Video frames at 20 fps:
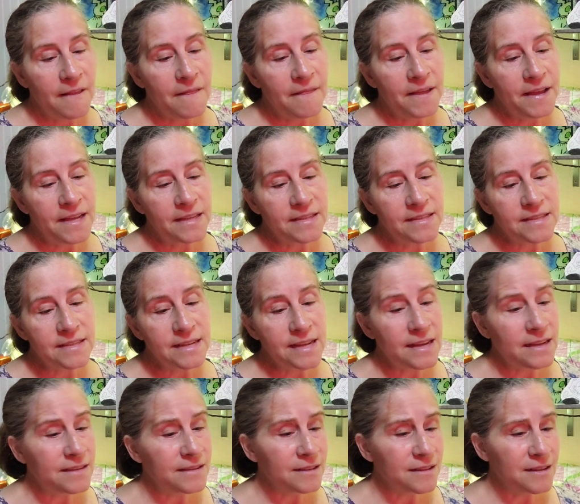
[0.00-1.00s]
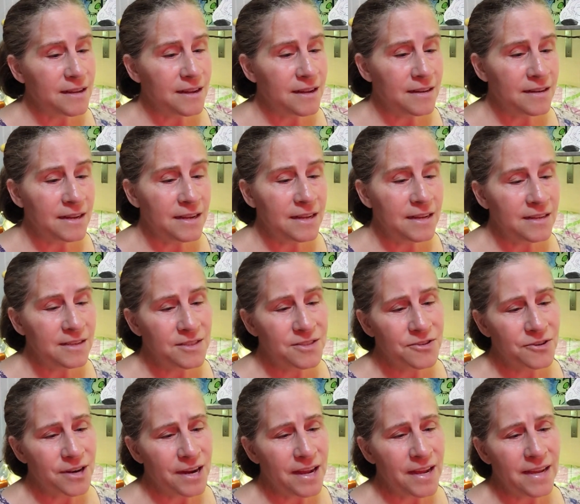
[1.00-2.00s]
that Sandalon and his
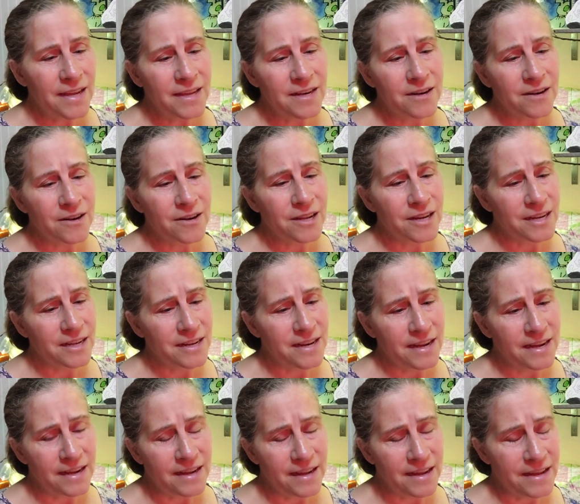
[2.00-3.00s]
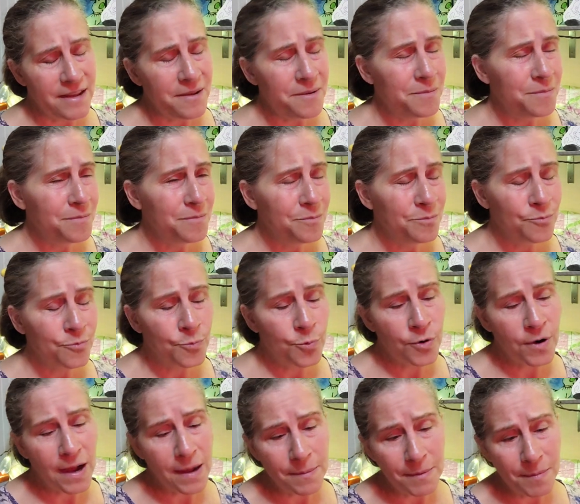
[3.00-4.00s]
dragon are going to die.
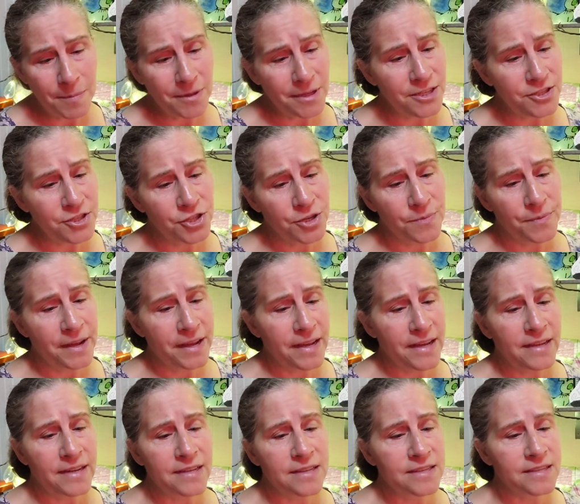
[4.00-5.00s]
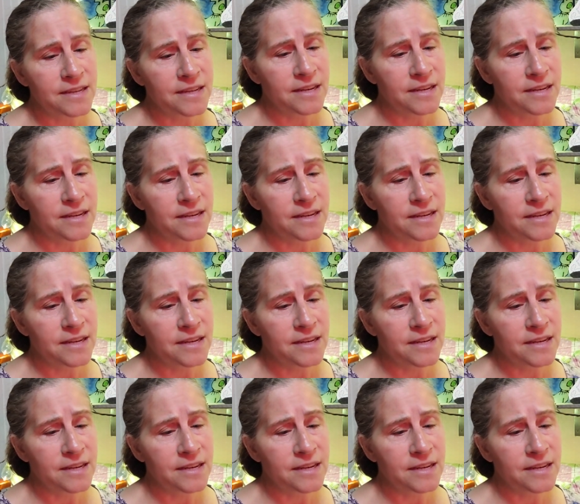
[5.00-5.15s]
Probably Germain is